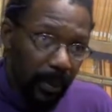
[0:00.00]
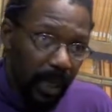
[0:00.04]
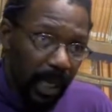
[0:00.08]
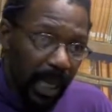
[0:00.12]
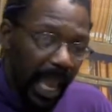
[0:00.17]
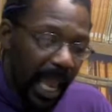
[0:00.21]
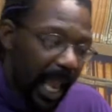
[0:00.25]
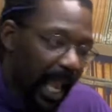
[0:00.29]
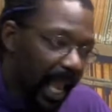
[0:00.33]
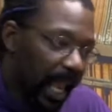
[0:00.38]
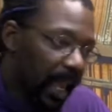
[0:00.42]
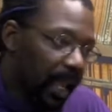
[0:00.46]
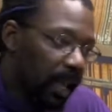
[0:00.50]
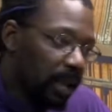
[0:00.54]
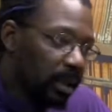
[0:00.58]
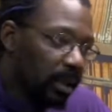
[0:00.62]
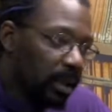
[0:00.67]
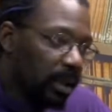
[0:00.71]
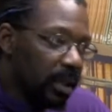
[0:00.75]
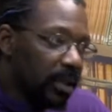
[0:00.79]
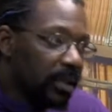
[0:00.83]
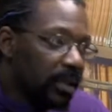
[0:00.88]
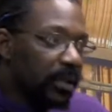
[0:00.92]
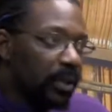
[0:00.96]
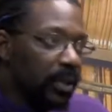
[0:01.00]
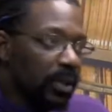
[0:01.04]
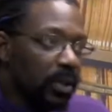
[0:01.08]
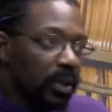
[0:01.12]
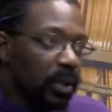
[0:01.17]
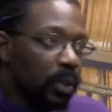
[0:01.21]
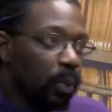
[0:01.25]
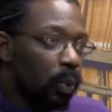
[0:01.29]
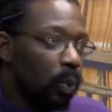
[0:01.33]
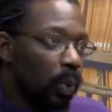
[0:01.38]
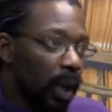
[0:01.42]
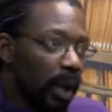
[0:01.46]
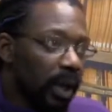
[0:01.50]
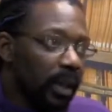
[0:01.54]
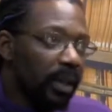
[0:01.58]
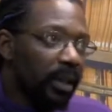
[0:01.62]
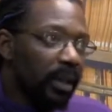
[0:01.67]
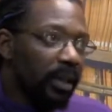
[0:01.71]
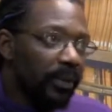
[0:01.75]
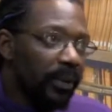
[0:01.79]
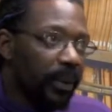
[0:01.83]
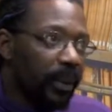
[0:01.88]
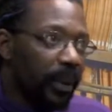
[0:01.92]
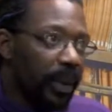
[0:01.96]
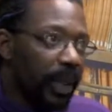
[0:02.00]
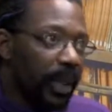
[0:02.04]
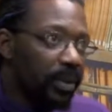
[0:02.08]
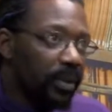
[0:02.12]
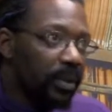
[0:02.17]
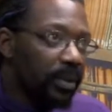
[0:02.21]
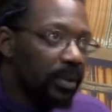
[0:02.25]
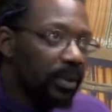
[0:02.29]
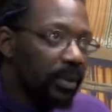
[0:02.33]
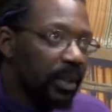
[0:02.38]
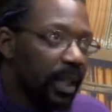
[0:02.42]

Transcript: And this is one of the reasons